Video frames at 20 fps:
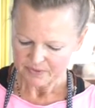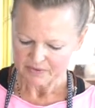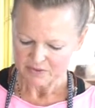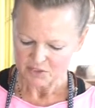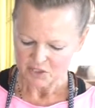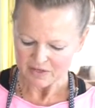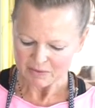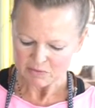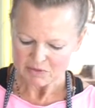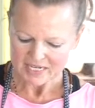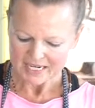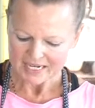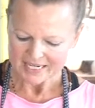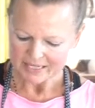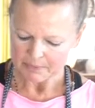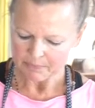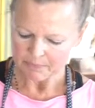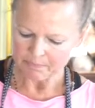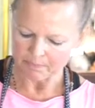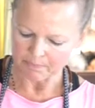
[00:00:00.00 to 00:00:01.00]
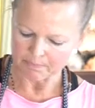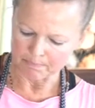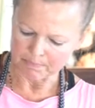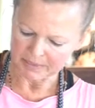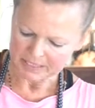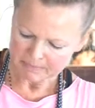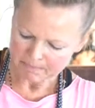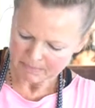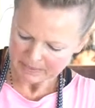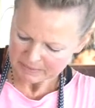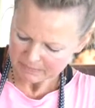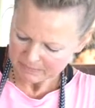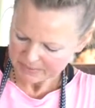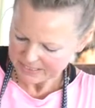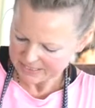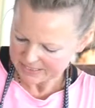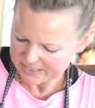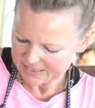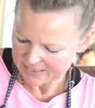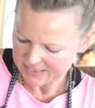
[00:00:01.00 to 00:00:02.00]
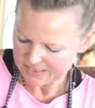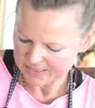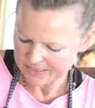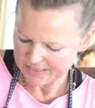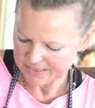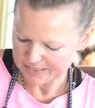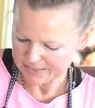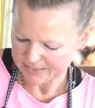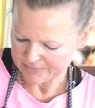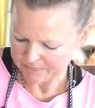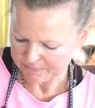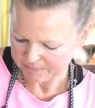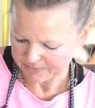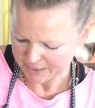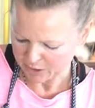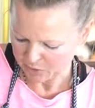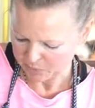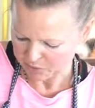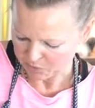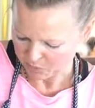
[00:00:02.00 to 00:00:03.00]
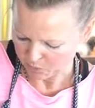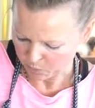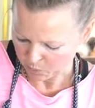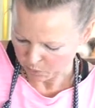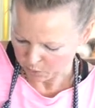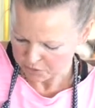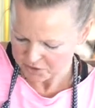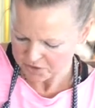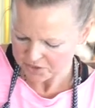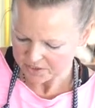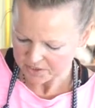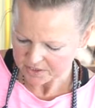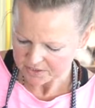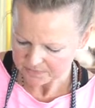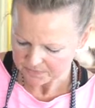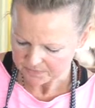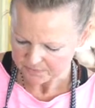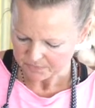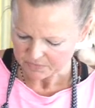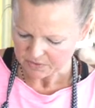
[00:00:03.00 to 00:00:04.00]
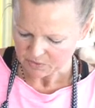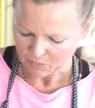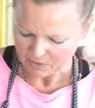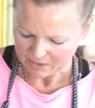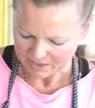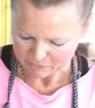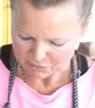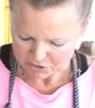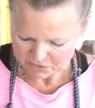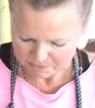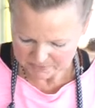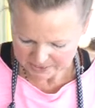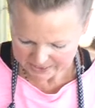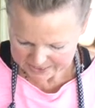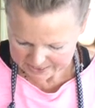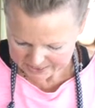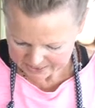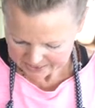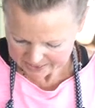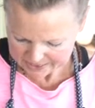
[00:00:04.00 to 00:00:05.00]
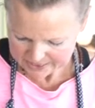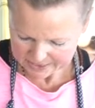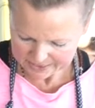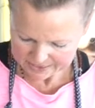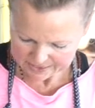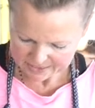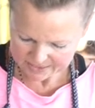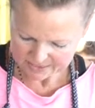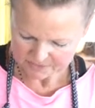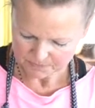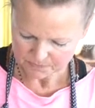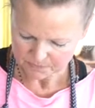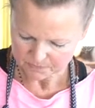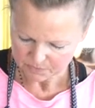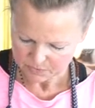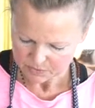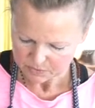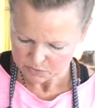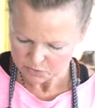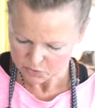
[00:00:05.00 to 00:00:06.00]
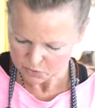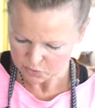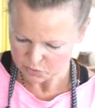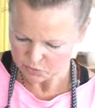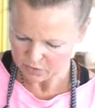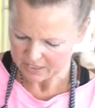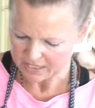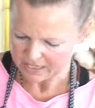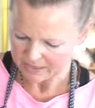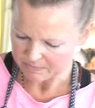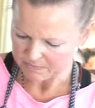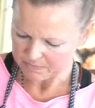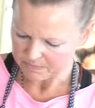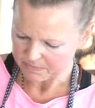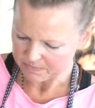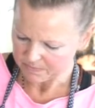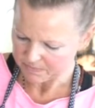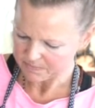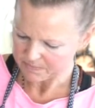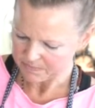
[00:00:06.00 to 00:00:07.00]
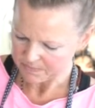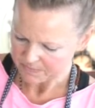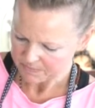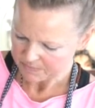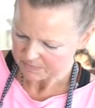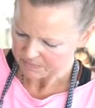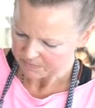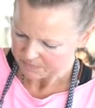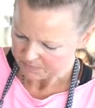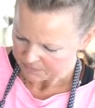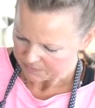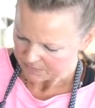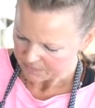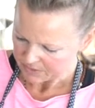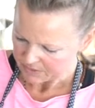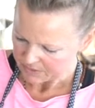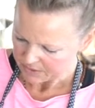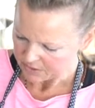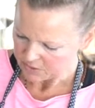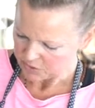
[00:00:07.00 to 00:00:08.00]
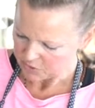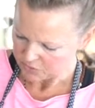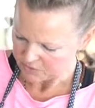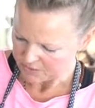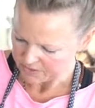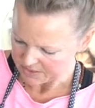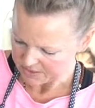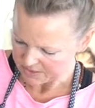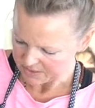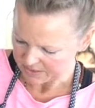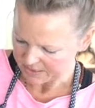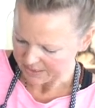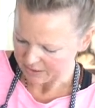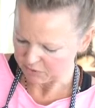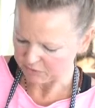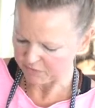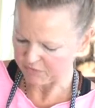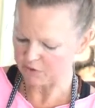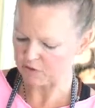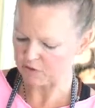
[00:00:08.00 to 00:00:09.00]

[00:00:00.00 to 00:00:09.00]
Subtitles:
So I was adding bit by bit a little bit of water while I was mixing this to come into this kind of